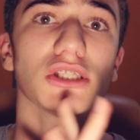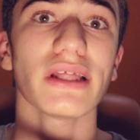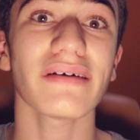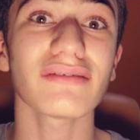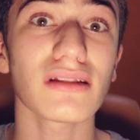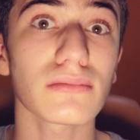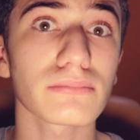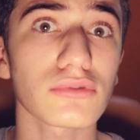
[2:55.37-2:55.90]

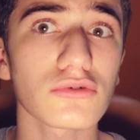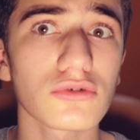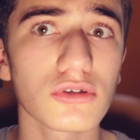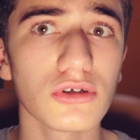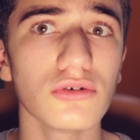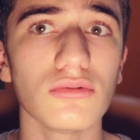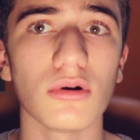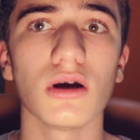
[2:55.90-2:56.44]
Now number
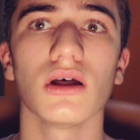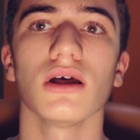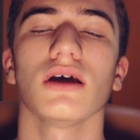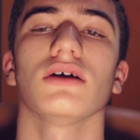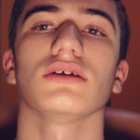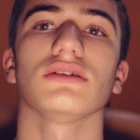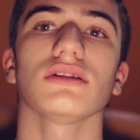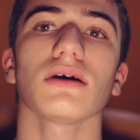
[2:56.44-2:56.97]
two
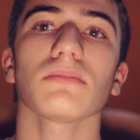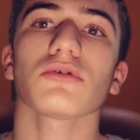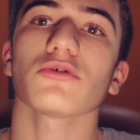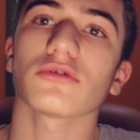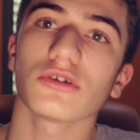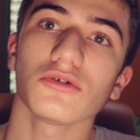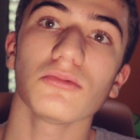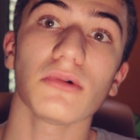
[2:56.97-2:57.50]

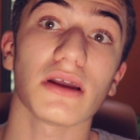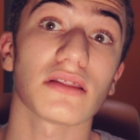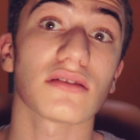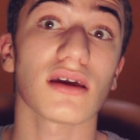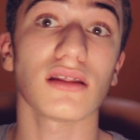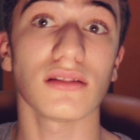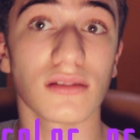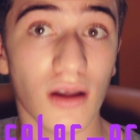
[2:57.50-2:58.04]
is
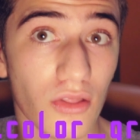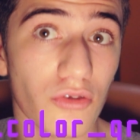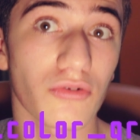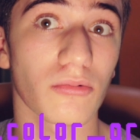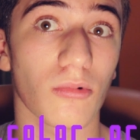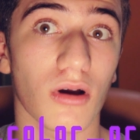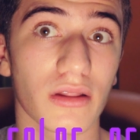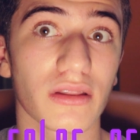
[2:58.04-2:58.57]

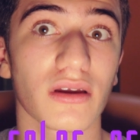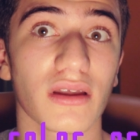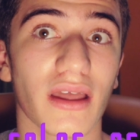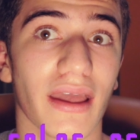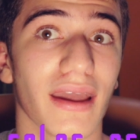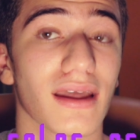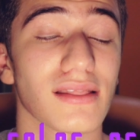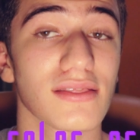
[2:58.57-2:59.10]
another one,
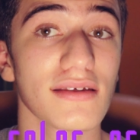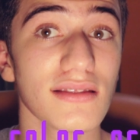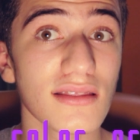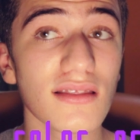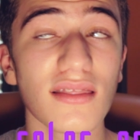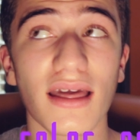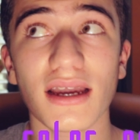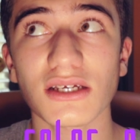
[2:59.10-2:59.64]
and this
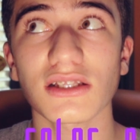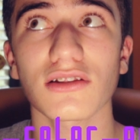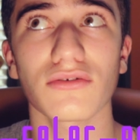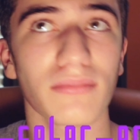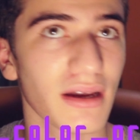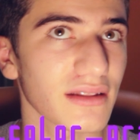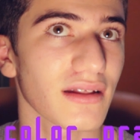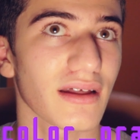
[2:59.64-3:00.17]
is actually
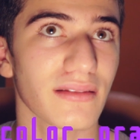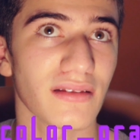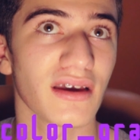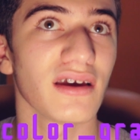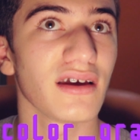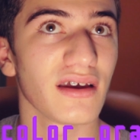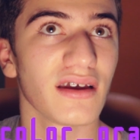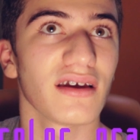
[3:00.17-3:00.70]
you
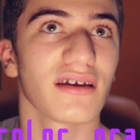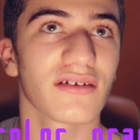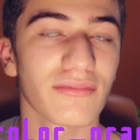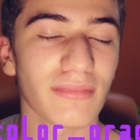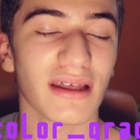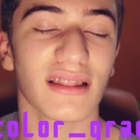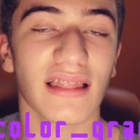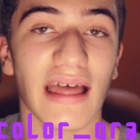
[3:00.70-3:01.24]
might